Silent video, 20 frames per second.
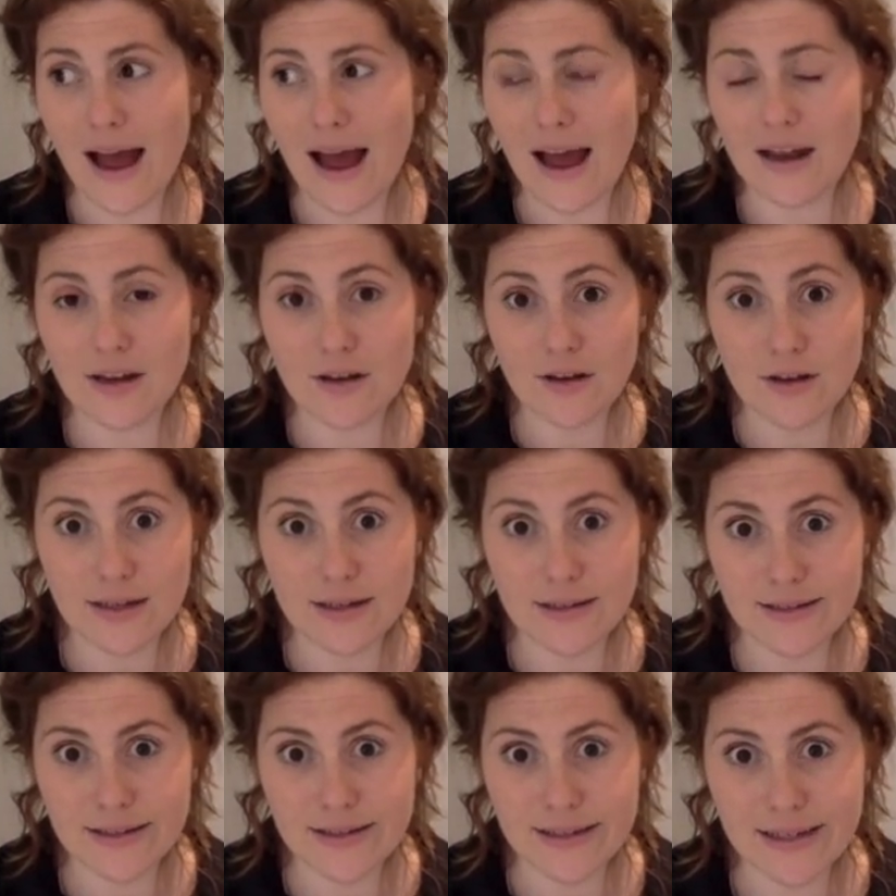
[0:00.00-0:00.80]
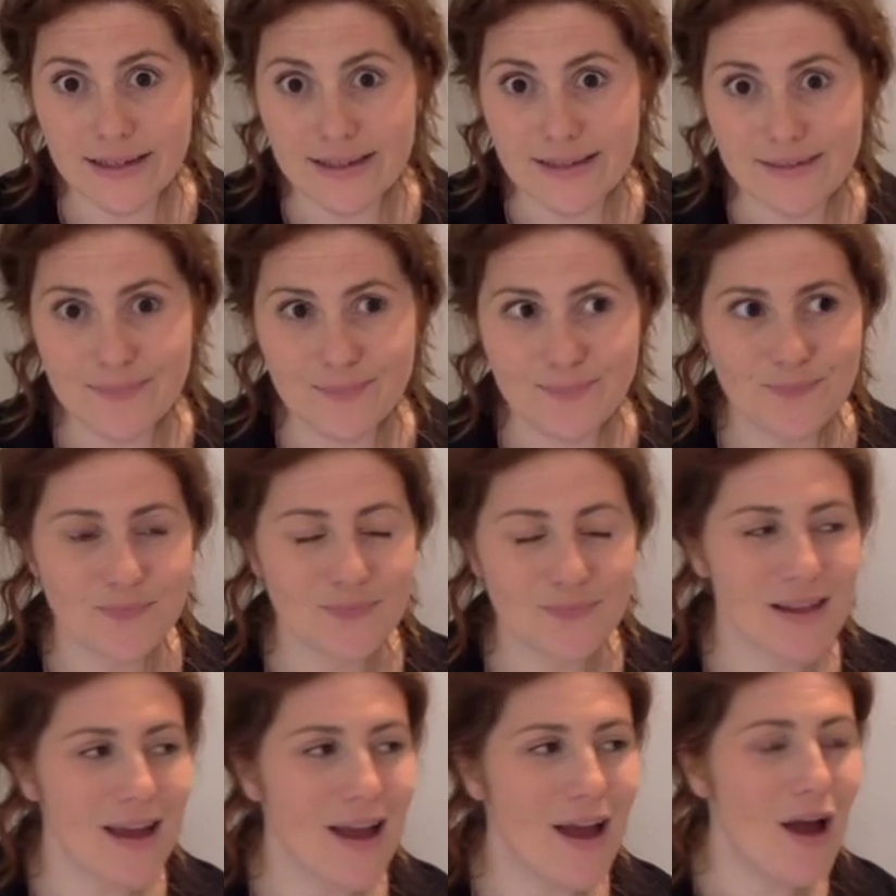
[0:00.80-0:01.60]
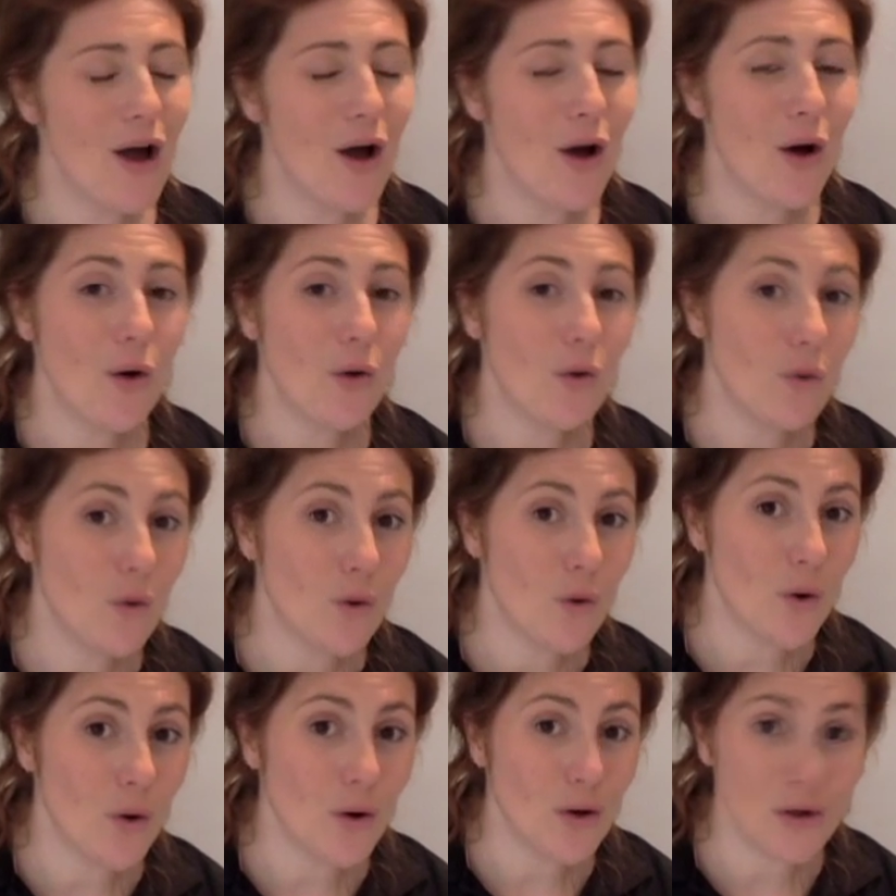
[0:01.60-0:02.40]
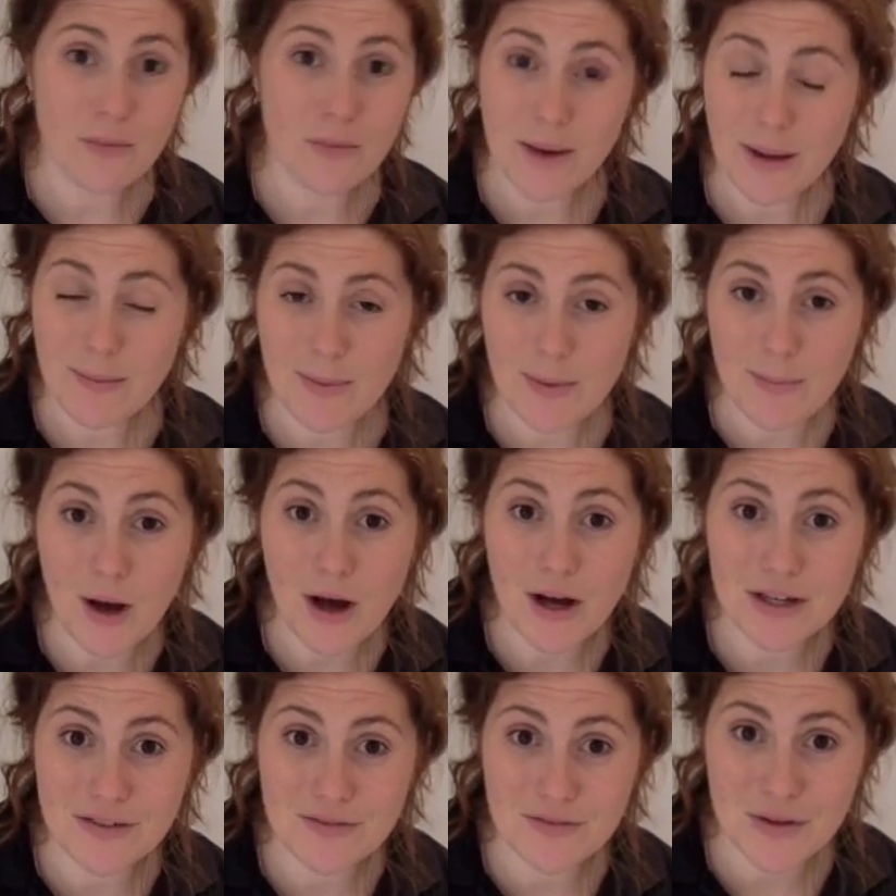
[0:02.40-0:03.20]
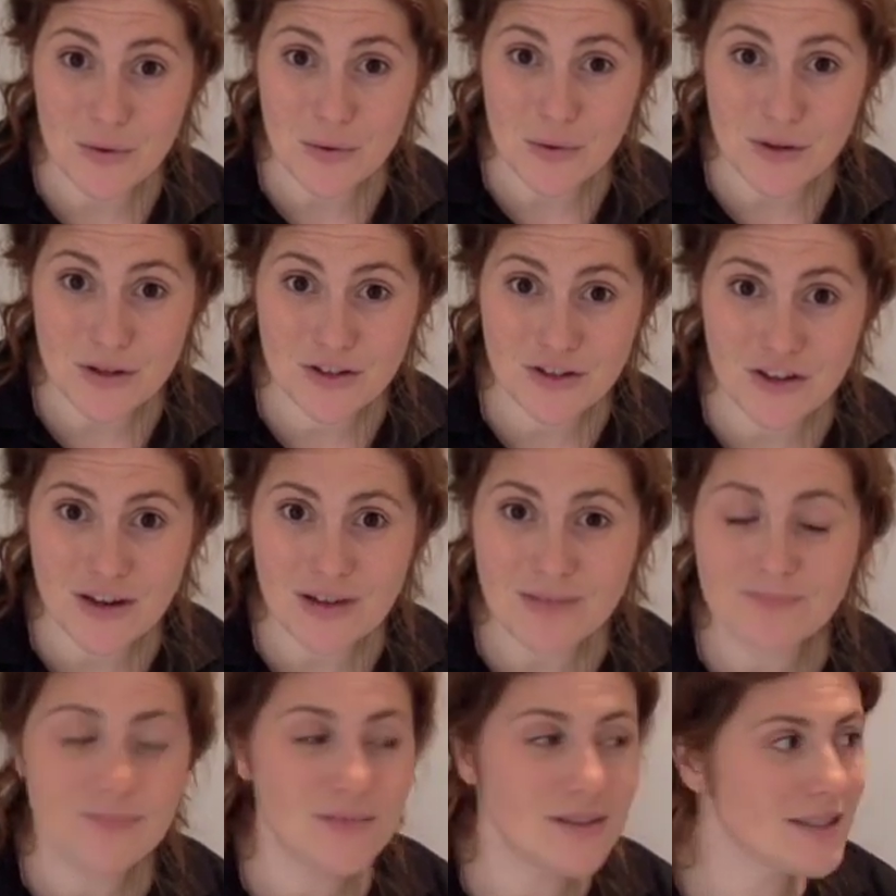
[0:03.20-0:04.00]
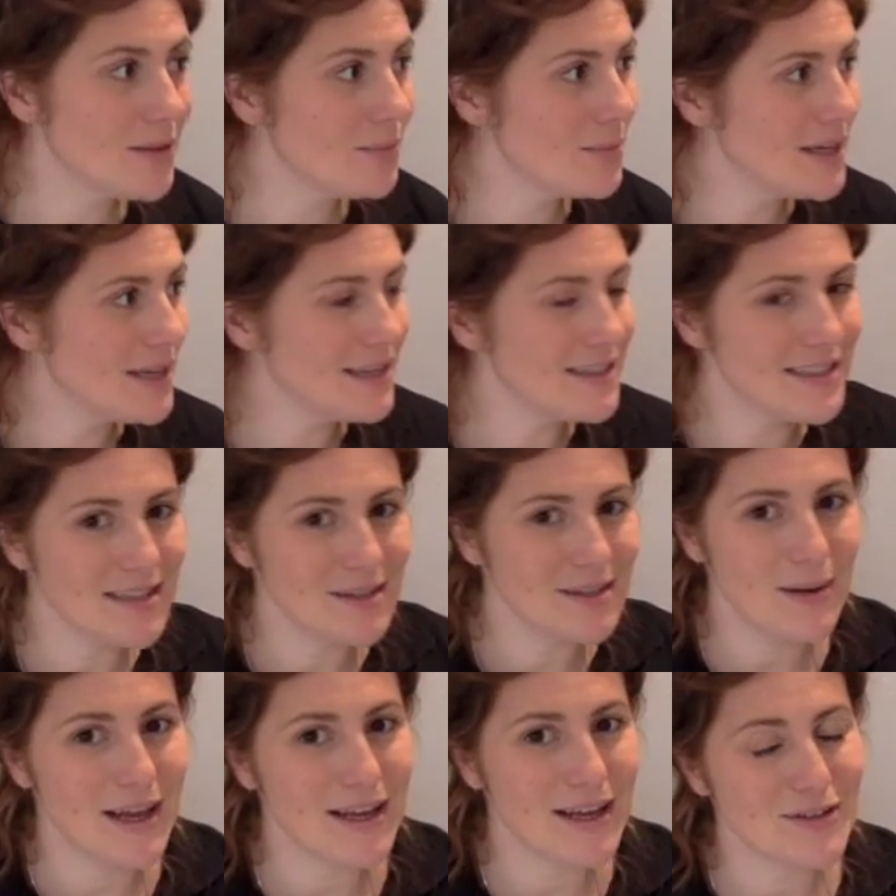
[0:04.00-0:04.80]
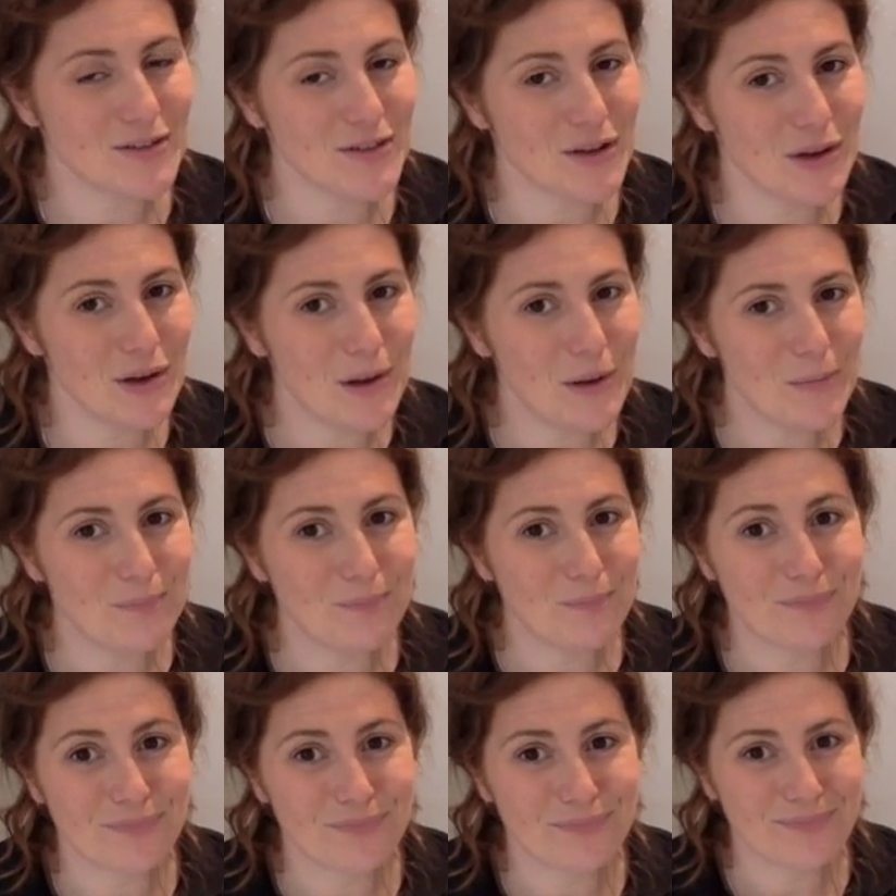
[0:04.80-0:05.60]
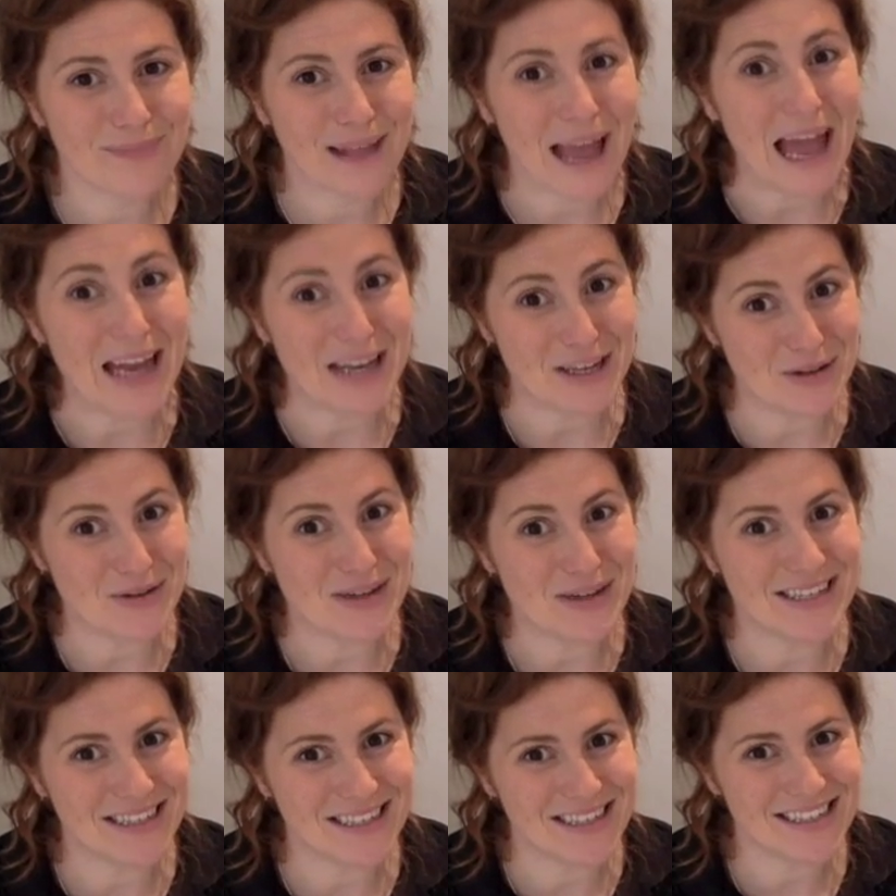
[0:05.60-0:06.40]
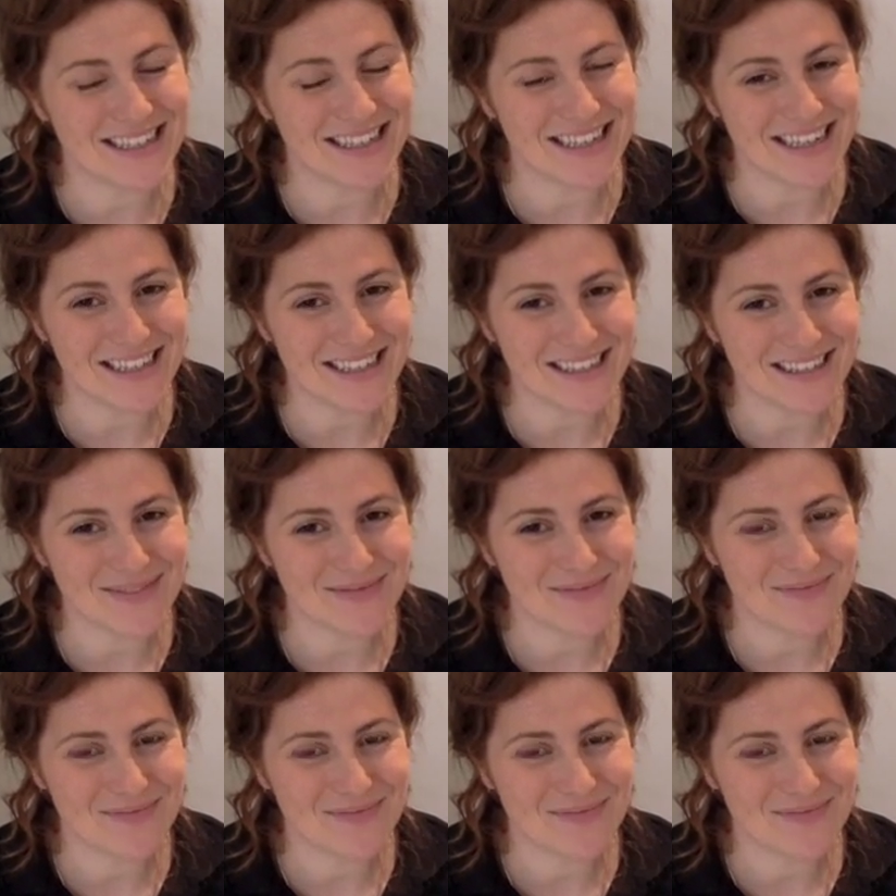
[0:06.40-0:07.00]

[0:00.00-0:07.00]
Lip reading: and you need to sneeze, or you might be part of the orchestra, someone else is playing solo, and you need to sneeze.